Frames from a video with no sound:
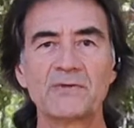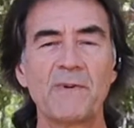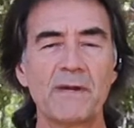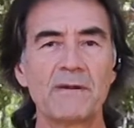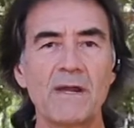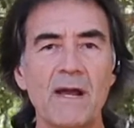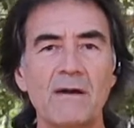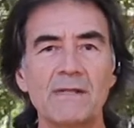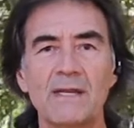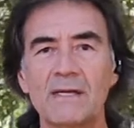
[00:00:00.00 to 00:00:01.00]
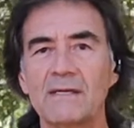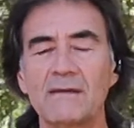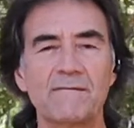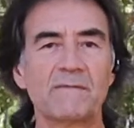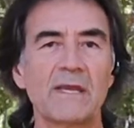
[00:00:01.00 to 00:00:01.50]
better now than I
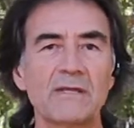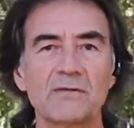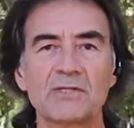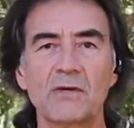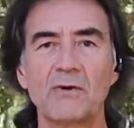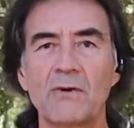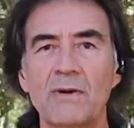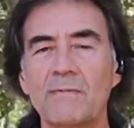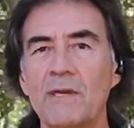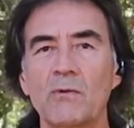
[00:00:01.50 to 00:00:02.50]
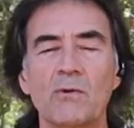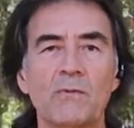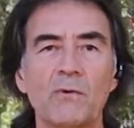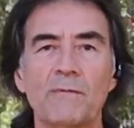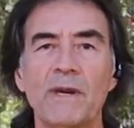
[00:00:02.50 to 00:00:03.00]
did 10 years ago. I'm able to
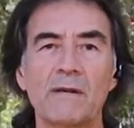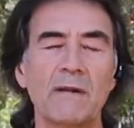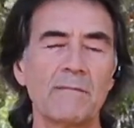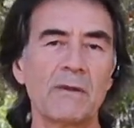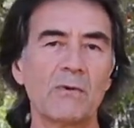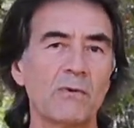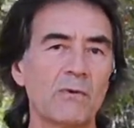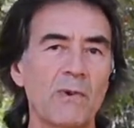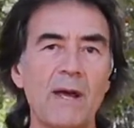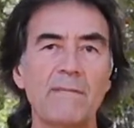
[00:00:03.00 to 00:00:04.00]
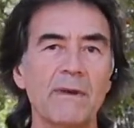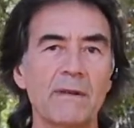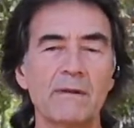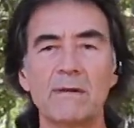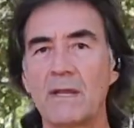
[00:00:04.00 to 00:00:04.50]
move better, I'm able to run
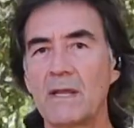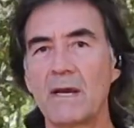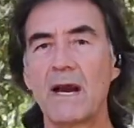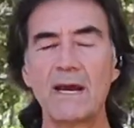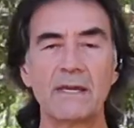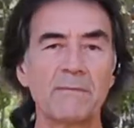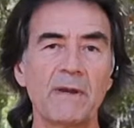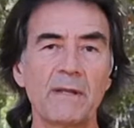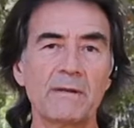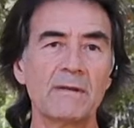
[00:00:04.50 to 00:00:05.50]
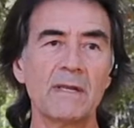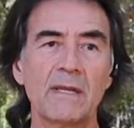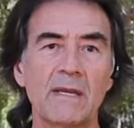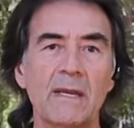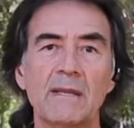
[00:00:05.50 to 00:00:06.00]
better, hike better,
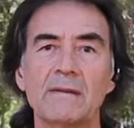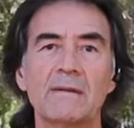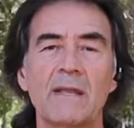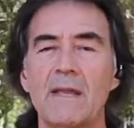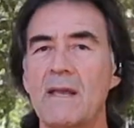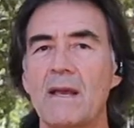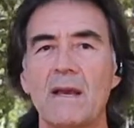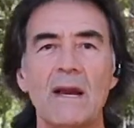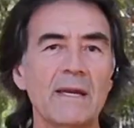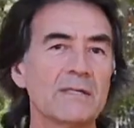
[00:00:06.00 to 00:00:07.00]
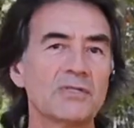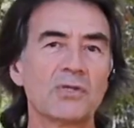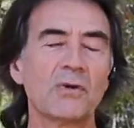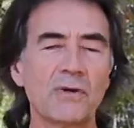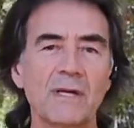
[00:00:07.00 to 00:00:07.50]
and I
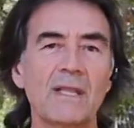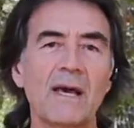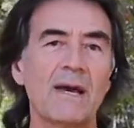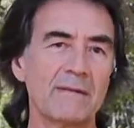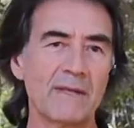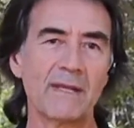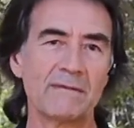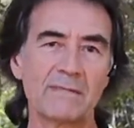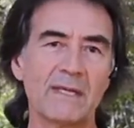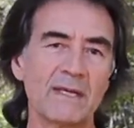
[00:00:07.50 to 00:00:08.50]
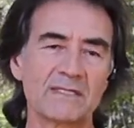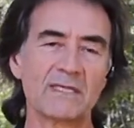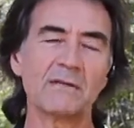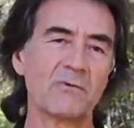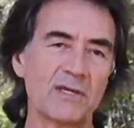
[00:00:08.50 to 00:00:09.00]
enjoy a lot the
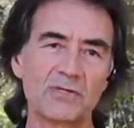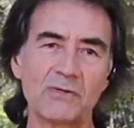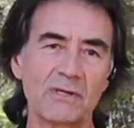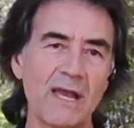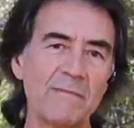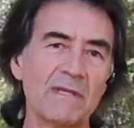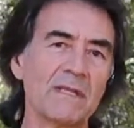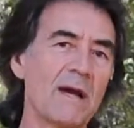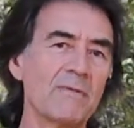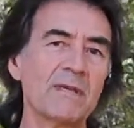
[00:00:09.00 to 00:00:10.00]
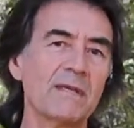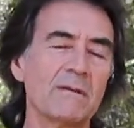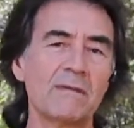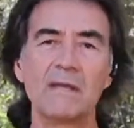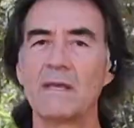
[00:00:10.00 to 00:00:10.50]
acceleration coming
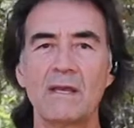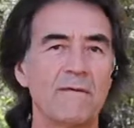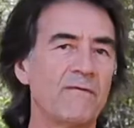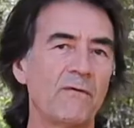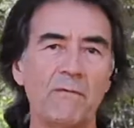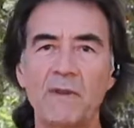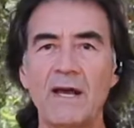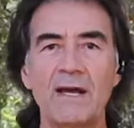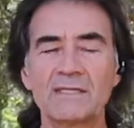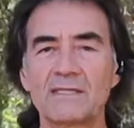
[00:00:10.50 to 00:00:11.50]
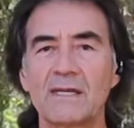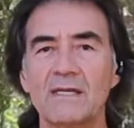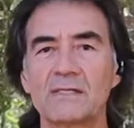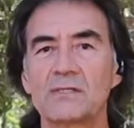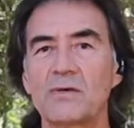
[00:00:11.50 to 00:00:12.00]
downhill full blast.
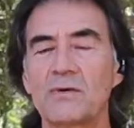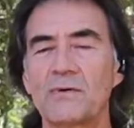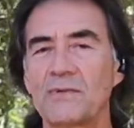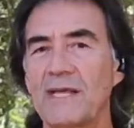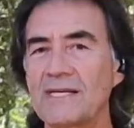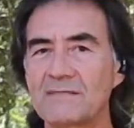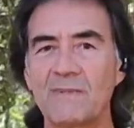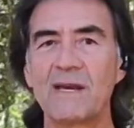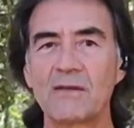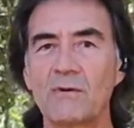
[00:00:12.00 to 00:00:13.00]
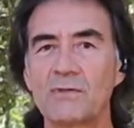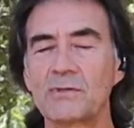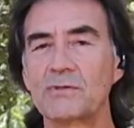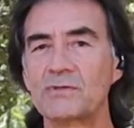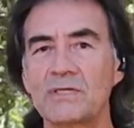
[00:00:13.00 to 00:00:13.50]
So that's my goal,
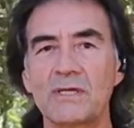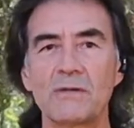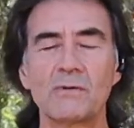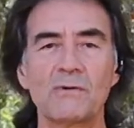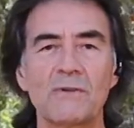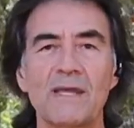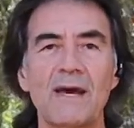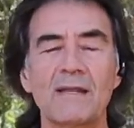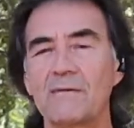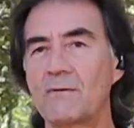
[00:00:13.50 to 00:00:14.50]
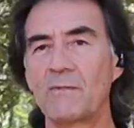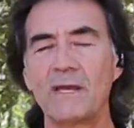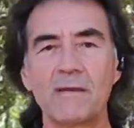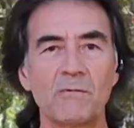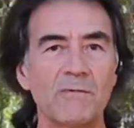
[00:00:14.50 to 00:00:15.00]
to continue doing that,
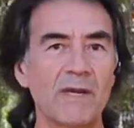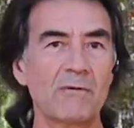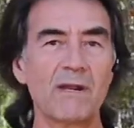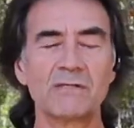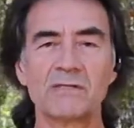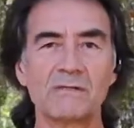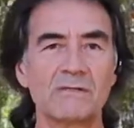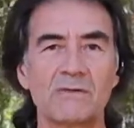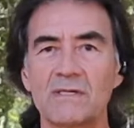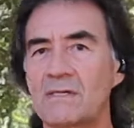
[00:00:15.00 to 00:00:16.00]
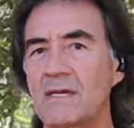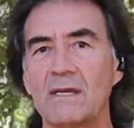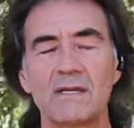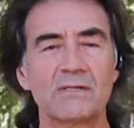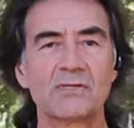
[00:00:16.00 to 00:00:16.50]
playing with my grandchildren,
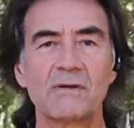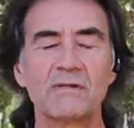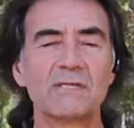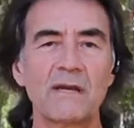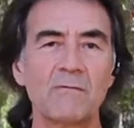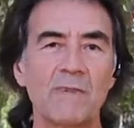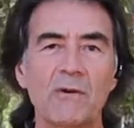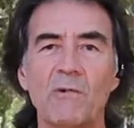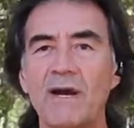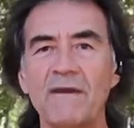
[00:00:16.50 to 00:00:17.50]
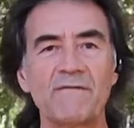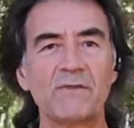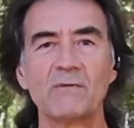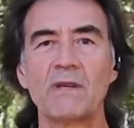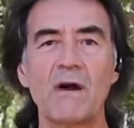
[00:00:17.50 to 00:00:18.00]
sharing time with my wife,
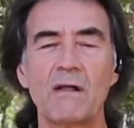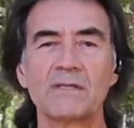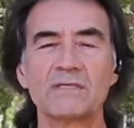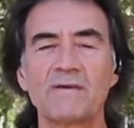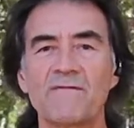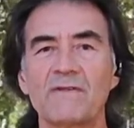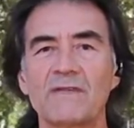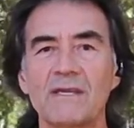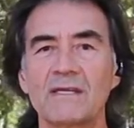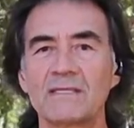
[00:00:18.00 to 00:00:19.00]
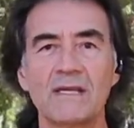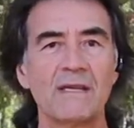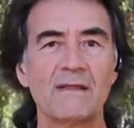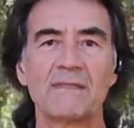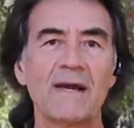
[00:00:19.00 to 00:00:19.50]
doing all these different things.
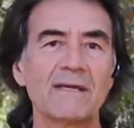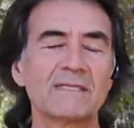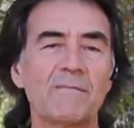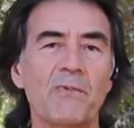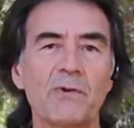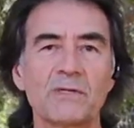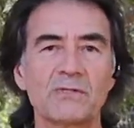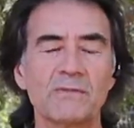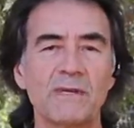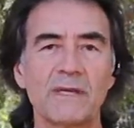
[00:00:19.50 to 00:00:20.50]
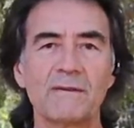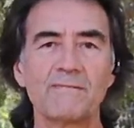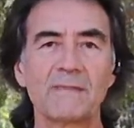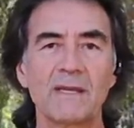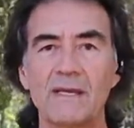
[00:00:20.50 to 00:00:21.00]
That's important to me.
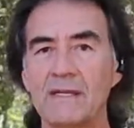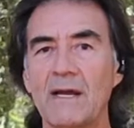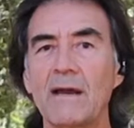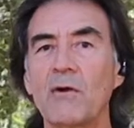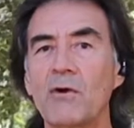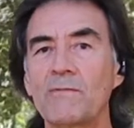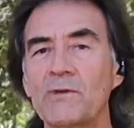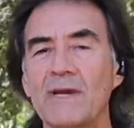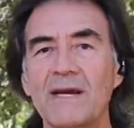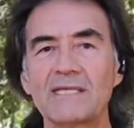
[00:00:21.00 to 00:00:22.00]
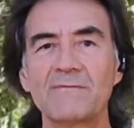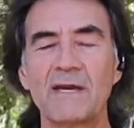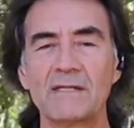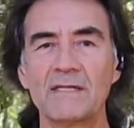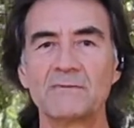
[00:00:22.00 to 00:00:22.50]
And I hope you guys
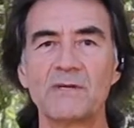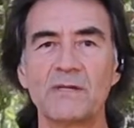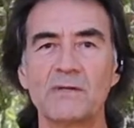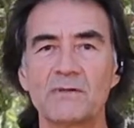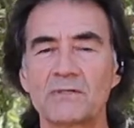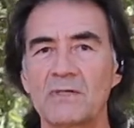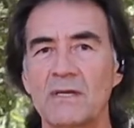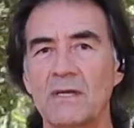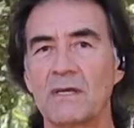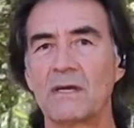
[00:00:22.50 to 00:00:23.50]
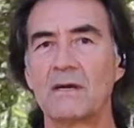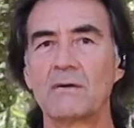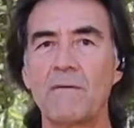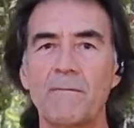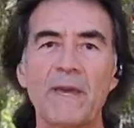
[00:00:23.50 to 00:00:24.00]
find these videos
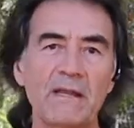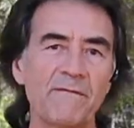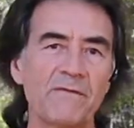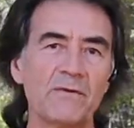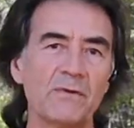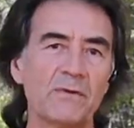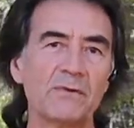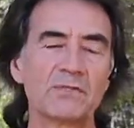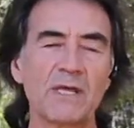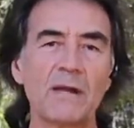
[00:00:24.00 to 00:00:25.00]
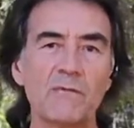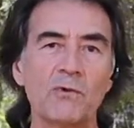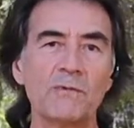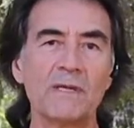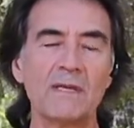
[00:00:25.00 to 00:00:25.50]
compelling for you to start
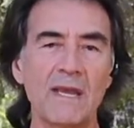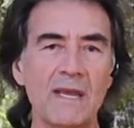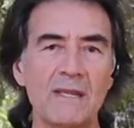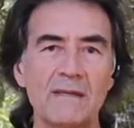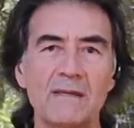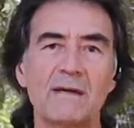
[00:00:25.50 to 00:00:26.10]
moving and,